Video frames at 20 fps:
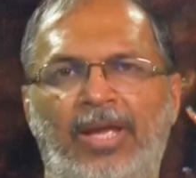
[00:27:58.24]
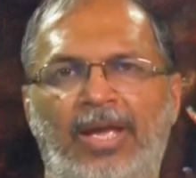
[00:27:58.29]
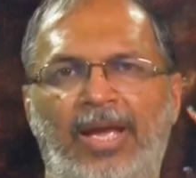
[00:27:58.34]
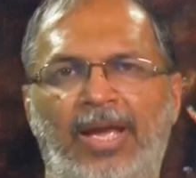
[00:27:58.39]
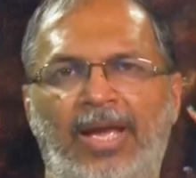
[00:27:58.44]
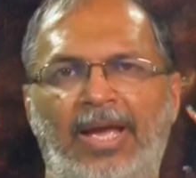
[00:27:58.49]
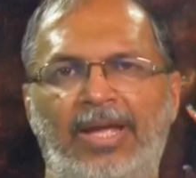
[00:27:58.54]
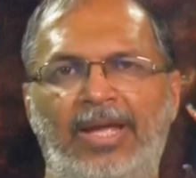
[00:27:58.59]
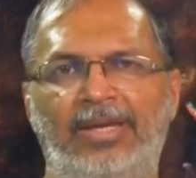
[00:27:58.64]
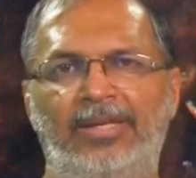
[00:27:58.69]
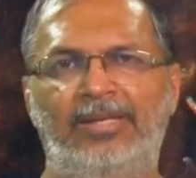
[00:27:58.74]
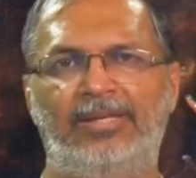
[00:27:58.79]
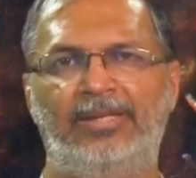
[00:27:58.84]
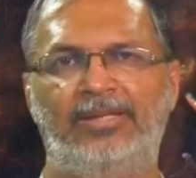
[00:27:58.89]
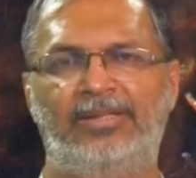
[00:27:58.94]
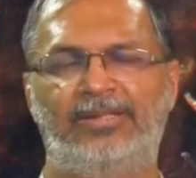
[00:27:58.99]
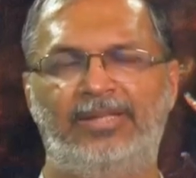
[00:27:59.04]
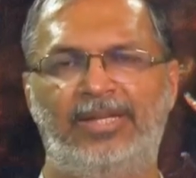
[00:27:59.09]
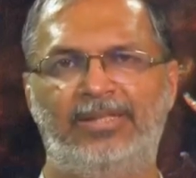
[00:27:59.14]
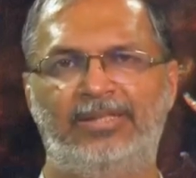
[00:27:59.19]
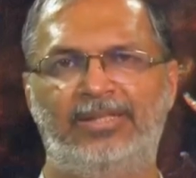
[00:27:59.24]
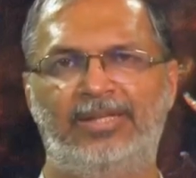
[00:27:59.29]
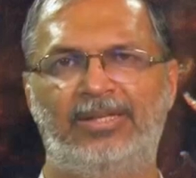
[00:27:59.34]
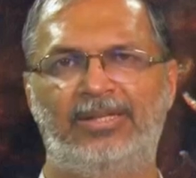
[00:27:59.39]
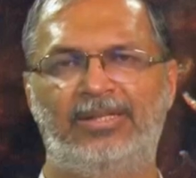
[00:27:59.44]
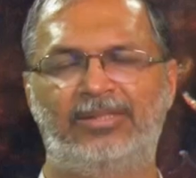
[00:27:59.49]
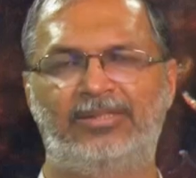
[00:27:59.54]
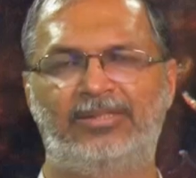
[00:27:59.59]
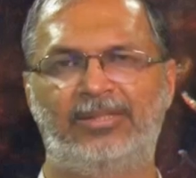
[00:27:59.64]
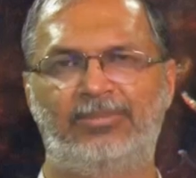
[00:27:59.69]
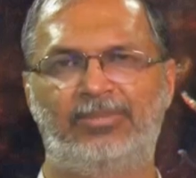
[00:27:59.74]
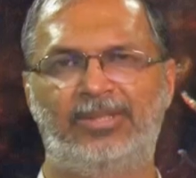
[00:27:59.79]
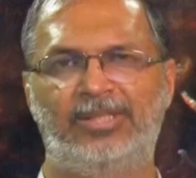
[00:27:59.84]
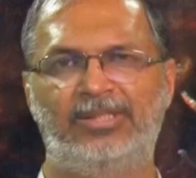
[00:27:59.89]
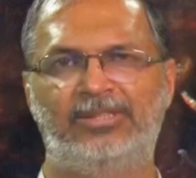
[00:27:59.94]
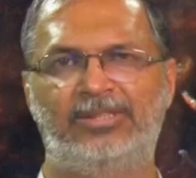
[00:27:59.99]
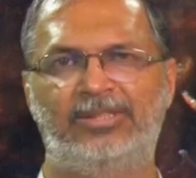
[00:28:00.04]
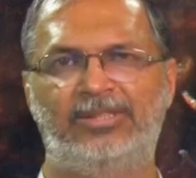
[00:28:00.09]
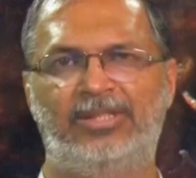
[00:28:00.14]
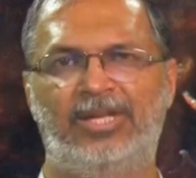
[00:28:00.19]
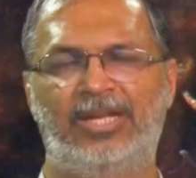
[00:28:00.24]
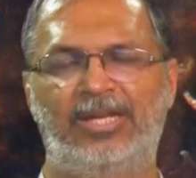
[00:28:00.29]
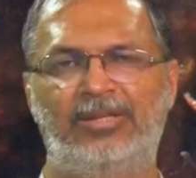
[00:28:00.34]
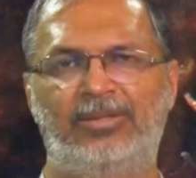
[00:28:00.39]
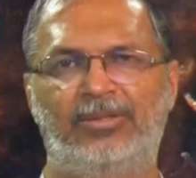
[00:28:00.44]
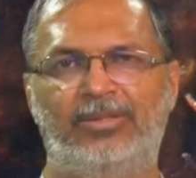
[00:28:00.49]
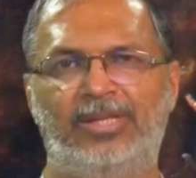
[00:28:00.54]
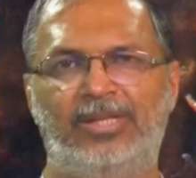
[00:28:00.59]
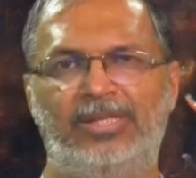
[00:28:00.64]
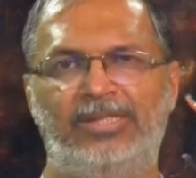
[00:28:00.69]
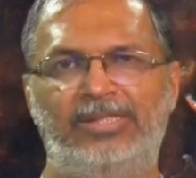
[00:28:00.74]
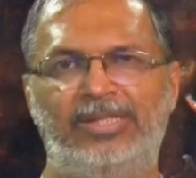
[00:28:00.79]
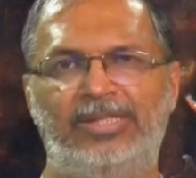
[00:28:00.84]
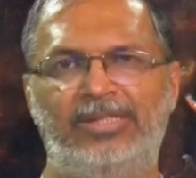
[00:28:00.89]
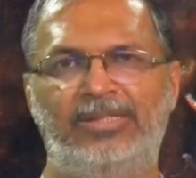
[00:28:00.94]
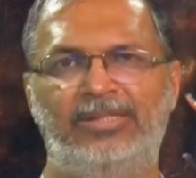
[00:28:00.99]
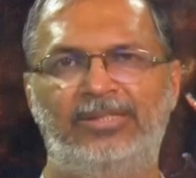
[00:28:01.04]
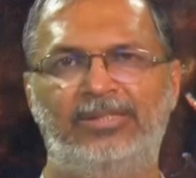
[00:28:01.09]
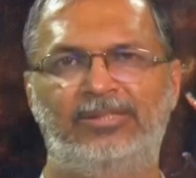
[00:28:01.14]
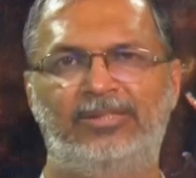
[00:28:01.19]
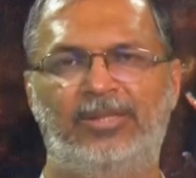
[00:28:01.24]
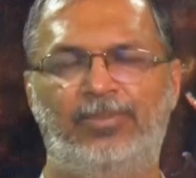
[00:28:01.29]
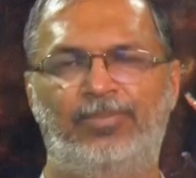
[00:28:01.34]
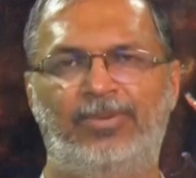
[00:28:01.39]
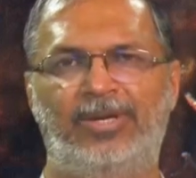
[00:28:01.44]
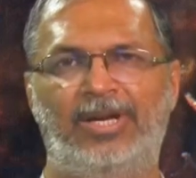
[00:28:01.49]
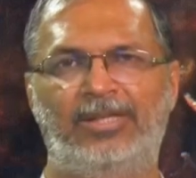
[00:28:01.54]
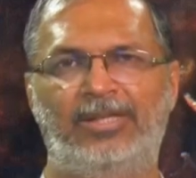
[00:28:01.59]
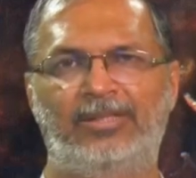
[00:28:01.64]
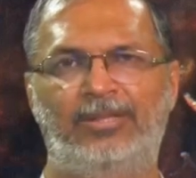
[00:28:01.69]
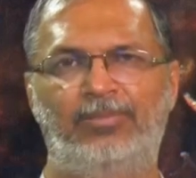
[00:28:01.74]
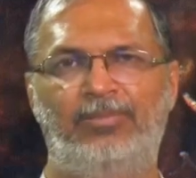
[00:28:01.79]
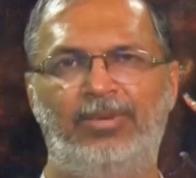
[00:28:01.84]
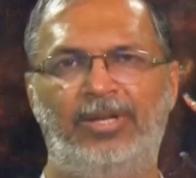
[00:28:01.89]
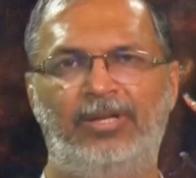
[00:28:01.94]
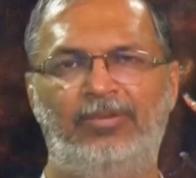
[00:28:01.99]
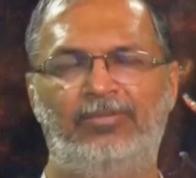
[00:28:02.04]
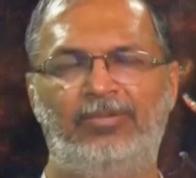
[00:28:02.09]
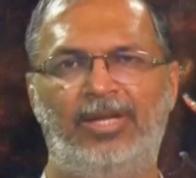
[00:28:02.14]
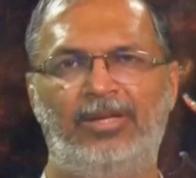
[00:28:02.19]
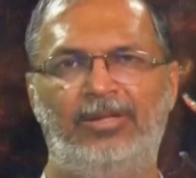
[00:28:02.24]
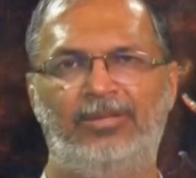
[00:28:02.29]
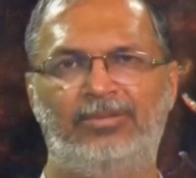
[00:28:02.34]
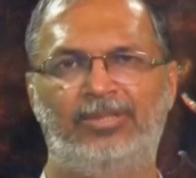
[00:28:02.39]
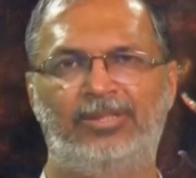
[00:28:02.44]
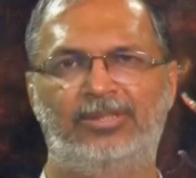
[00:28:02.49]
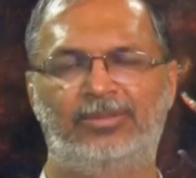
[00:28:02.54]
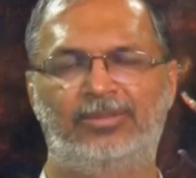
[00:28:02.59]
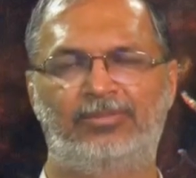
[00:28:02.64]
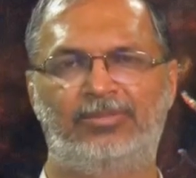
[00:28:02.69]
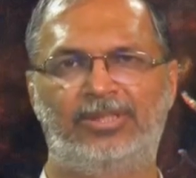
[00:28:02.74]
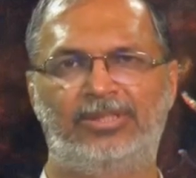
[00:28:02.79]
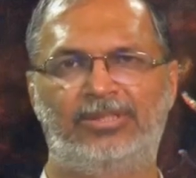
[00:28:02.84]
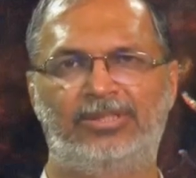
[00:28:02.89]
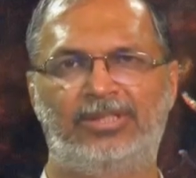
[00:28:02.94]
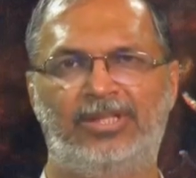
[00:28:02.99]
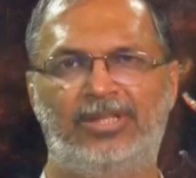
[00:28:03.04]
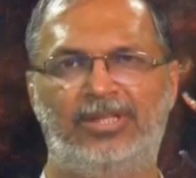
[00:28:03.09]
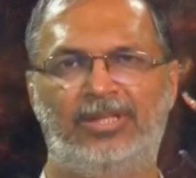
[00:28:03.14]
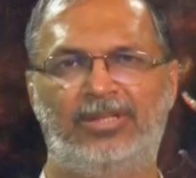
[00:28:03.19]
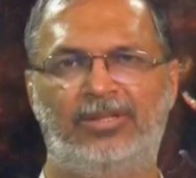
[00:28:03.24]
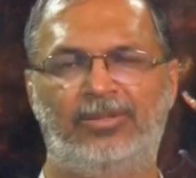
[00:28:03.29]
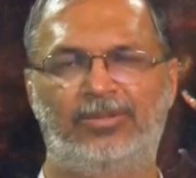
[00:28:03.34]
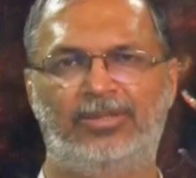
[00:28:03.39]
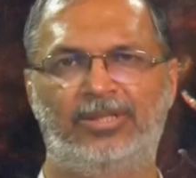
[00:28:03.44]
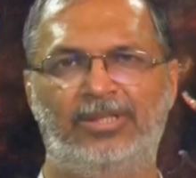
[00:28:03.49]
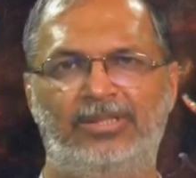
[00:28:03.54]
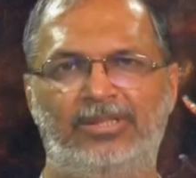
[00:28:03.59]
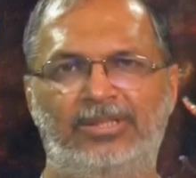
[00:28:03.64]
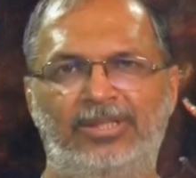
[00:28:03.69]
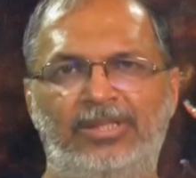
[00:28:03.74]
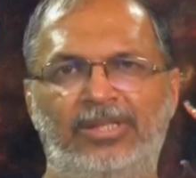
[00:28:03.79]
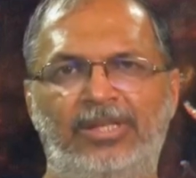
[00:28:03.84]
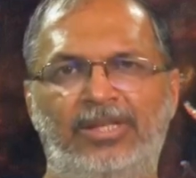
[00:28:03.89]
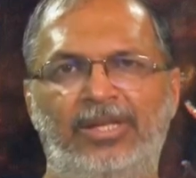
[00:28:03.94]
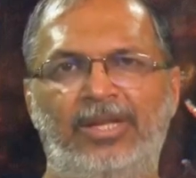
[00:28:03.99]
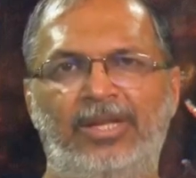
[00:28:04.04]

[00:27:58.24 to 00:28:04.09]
and take the temperature at that location, subtract the mean value of the temperature at that location,